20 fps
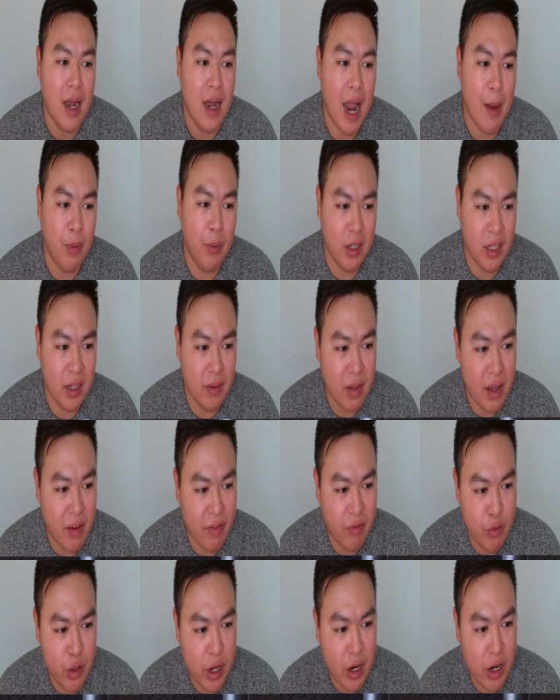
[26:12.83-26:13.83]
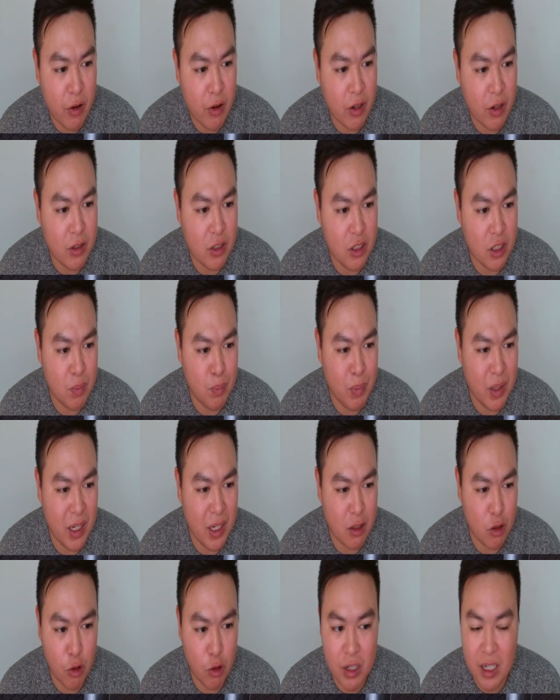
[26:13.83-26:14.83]
I believe that Ferreira just
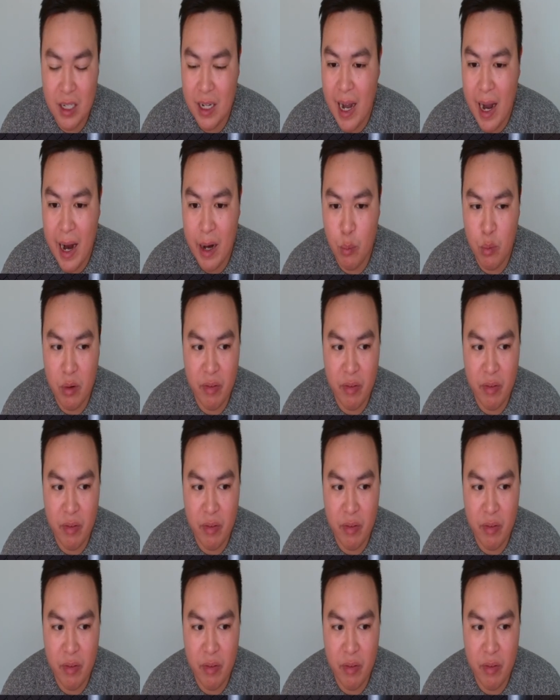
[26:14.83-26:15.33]
being 39